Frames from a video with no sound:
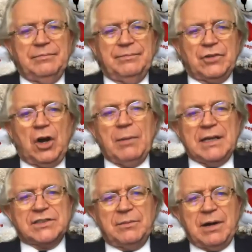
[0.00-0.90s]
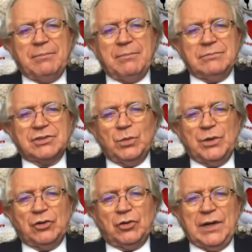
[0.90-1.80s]
comments from our members that we'd
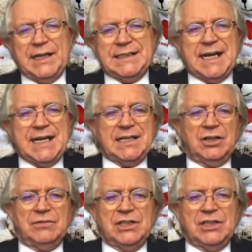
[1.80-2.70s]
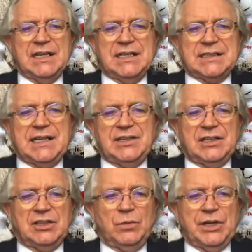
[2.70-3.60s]
already taken over the years, anything
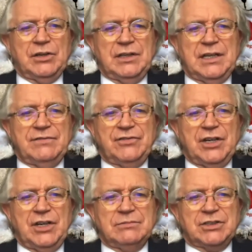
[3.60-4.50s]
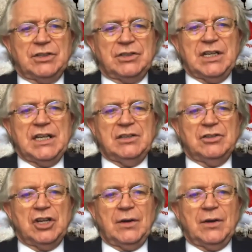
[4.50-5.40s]
that we could give to him so that he could
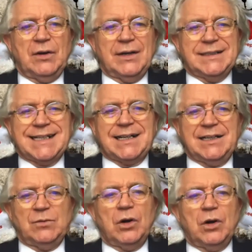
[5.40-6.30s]
know exactly what type